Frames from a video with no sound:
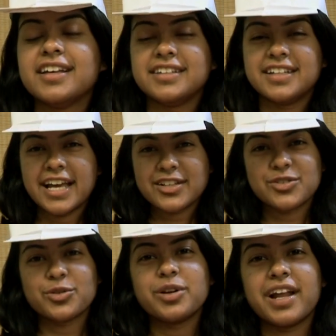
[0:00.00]
The
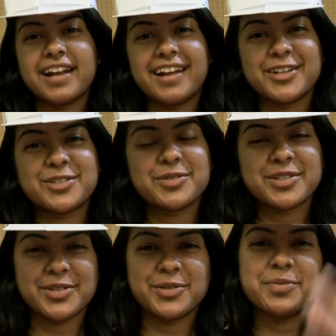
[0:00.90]
next role I'd like to
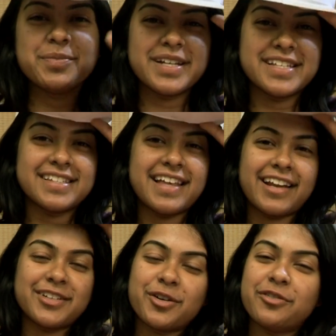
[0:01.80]
assume is
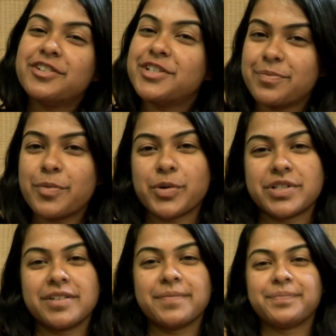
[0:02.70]
that of a reporter.